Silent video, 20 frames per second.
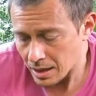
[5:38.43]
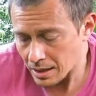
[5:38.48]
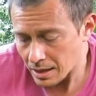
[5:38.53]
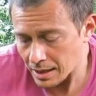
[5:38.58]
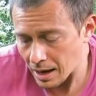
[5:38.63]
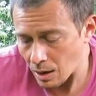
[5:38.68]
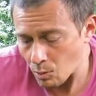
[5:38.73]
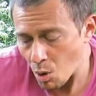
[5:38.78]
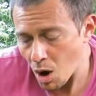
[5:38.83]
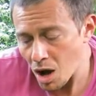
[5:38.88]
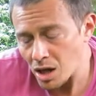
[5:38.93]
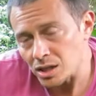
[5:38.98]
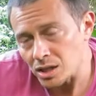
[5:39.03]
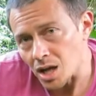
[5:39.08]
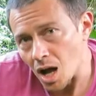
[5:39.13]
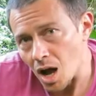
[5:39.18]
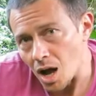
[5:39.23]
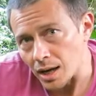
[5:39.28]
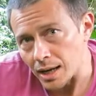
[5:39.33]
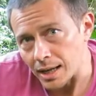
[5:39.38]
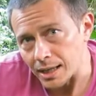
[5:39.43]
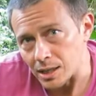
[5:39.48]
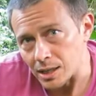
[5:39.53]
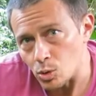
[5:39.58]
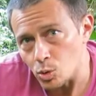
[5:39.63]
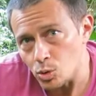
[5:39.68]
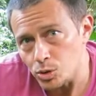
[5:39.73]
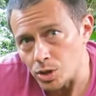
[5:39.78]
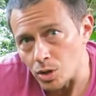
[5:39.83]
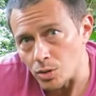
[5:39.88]
Now, wild garlic,
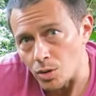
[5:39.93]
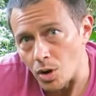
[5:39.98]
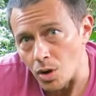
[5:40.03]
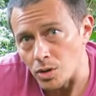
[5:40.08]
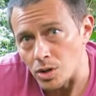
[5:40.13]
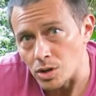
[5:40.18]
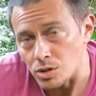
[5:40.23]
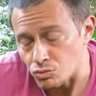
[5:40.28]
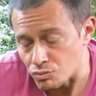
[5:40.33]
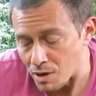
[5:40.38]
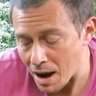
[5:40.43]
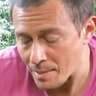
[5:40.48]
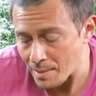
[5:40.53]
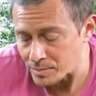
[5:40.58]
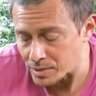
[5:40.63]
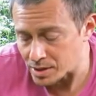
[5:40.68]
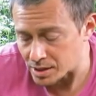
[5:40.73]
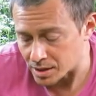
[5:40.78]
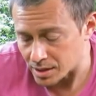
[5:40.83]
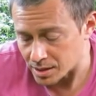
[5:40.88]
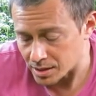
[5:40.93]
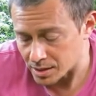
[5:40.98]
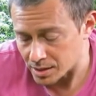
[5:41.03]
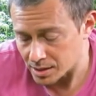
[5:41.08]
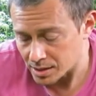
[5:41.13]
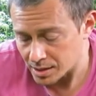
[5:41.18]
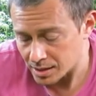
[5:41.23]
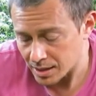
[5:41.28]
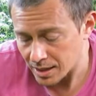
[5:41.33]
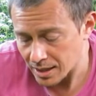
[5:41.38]
also known as
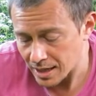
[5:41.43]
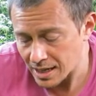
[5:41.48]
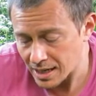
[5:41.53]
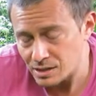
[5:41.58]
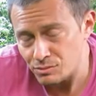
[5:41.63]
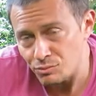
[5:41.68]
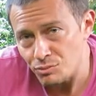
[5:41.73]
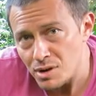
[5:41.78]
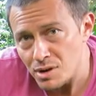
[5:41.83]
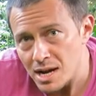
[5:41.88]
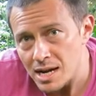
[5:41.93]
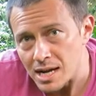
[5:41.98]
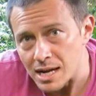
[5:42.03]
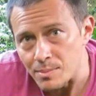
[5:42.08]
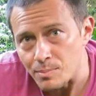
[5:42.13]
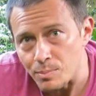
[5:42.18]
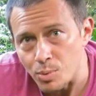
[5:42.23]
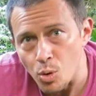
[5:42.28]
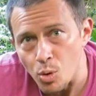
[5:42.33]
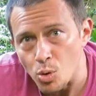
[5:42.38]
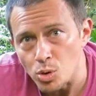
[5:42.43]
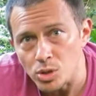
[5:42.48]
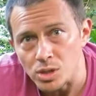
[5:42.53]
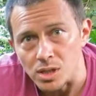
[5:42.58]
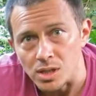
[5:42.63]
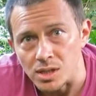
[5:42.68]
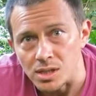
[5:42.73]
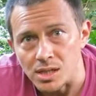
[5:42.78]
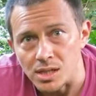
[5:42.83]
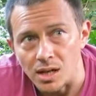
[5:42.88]
Ramsons, is really
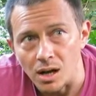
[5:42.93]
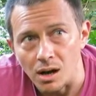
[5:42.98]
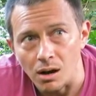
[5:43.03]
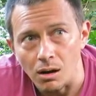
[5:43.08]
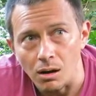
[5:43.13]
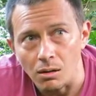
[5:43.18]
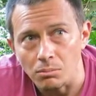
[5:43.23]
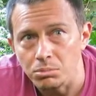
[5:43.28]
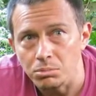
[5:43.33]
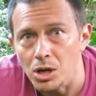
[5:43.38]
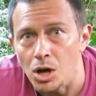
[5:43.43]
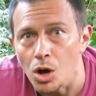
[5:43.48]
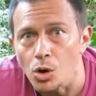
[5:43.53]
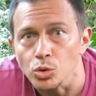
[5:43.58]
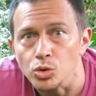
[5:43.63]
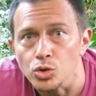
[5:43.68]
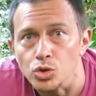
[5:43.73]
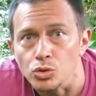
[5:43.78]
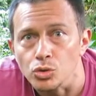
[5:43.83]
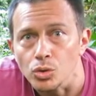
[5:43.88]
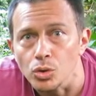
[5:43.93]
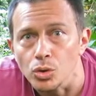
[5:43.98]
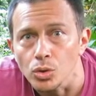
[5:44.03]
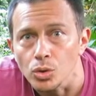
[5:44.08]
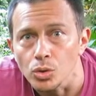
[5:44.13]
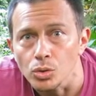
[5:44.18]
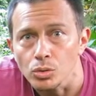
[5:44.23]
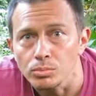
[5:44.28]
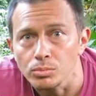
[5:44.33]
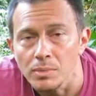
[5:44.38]
important in our
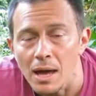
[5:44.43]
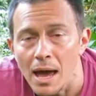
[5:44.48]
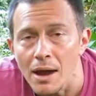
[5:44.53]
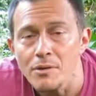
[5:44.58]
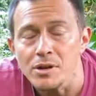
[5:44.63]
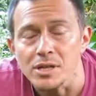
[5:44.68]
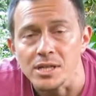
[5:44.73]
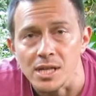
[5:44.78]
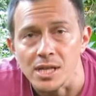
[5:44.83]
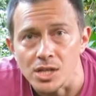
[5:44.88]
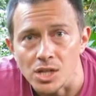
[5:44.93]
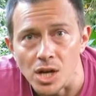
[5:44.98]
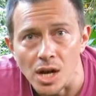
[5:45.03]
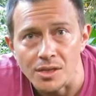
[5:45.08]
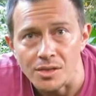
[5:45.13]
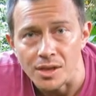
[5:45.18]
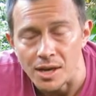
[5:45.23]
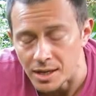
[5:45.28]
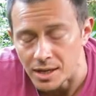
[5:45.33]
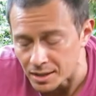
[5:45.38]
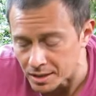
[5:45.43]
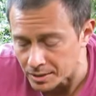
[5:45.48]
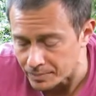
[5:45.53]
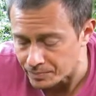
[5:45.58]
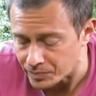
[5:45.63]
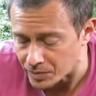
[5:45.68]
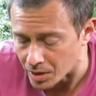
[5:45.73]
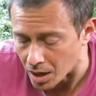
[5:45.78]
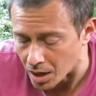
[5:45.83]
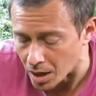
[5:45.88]
cultural heritage, I think.
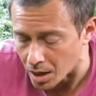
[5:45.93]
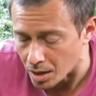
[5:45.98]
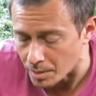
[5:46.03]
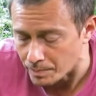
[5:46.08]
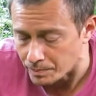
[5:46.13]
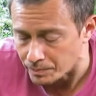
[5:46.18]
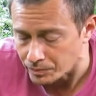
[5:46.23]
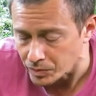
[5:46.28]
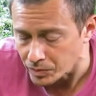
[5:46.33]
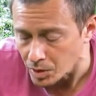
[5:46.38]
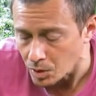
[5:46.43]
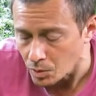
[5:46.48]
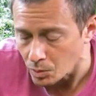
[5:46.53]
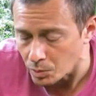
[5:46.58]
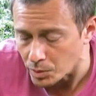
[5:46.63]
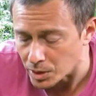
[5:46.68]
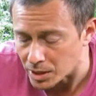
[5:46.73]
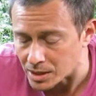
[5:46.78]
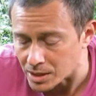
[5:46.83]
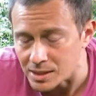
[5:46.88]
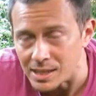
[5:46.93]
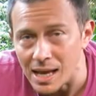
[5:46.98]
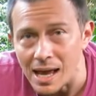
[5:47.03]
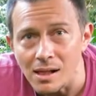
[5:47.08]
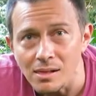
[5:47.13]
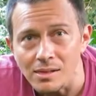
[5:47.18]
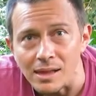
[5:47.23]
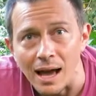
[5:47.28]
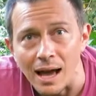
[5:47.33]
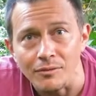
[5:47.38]
We can
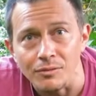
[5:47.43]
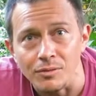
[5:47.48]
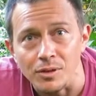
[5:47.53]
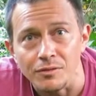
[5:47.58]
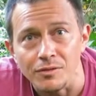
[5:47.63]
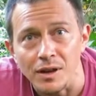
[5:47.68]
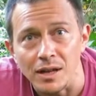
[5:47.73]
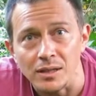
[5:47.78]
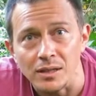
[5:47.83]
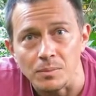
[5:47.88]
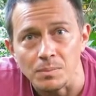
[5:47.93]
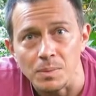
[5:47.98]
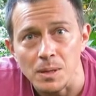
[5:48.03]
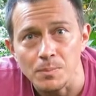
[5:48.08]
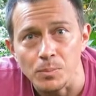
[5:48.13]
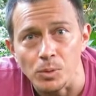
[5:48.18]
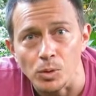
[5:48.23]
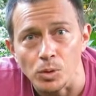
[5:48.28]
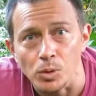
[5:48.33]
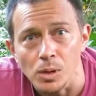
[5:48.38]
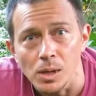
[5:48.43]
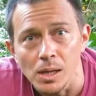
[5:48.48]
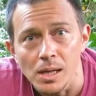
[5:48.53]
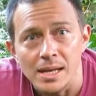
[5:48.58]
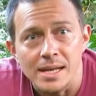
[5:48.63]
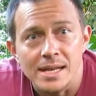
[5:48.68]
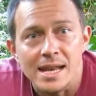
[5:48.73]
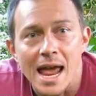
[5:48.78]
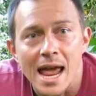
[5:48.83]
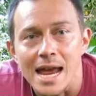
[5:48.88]
tell that from the fact that people
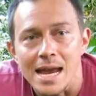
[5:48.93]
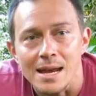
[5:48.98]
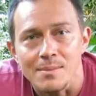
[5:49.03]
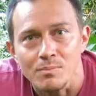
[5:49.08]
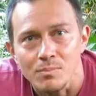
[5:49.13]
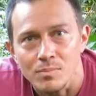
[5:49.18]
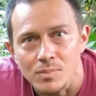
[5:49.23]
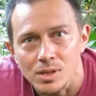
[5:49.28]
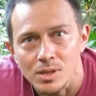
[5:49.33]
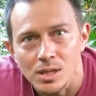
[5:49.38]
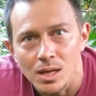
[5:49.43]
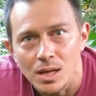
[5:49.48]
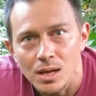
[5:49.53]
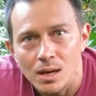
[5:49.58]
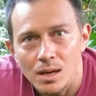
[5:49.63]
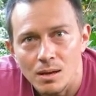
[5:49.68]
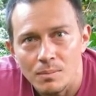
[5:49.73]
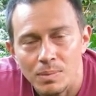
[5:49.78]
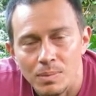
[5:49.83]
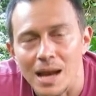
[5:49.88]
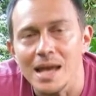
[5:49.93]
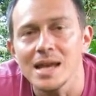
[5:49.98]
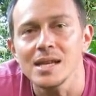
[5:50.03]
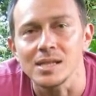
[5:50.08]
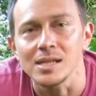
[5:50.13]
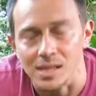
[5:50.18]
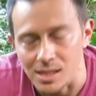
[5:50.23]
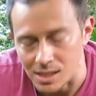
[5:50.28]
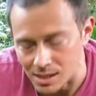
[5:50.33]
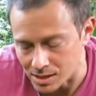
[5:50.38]
named
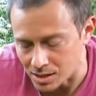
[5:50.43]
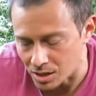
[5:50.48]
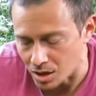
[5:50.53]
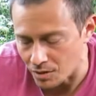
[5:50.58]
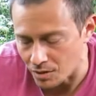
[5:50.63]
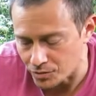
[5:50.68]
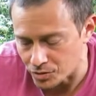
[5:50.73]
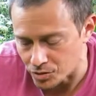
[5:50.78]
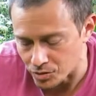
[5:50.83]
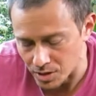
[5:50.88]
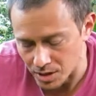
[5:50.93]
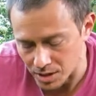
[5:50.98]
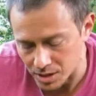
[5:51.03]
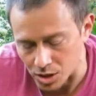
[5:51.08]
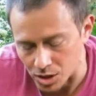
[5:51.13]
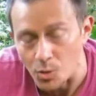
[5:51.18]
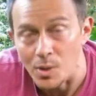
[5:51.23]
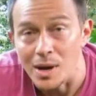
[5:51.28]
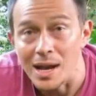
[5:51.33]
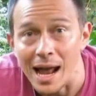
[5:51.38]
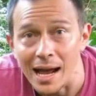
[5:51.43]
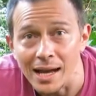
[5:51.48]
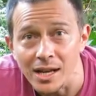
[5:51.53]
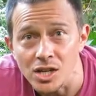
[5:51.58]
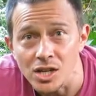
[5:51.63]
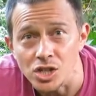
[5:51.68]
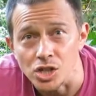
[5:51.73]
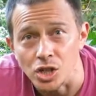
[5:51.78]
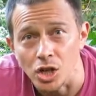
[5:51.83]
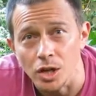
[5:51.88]
places after it. So in
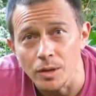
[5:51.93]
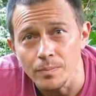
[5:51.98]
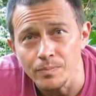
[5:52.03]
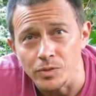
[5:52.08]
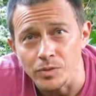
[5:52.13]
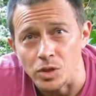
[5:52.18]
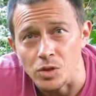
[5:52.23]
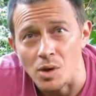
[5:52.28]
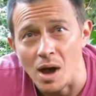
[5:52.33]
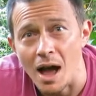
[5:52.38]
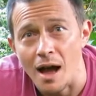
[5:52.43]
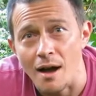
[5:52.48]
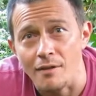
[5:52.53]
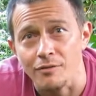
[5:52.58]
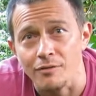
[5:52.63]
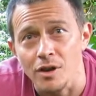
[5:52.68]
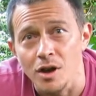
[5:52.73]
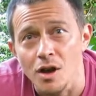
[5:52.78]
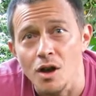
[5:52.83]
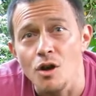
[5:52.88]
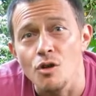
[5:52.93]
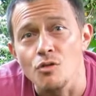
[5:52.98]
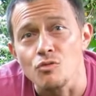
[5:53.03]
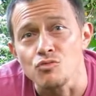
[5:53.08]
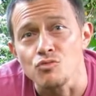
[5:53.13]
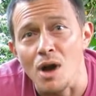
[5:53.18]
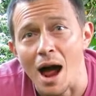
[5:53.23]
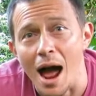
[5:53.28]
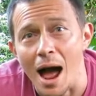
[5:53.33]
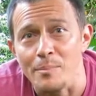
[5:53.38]
Lancashire you have
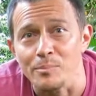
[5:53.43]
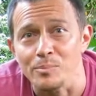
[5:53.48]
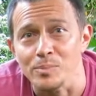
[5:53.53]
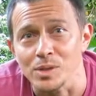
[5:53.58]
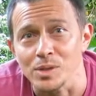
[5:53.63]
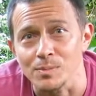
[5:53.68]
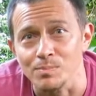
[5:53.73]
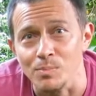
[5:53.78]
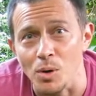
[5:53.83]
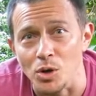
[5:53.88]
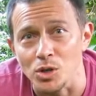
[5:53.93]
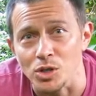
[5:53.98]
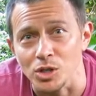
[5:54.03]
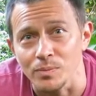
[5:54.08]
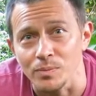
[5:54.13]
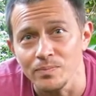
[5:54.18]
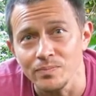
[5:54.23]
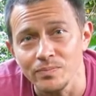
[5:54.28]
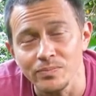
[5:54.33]
Ramsbottom,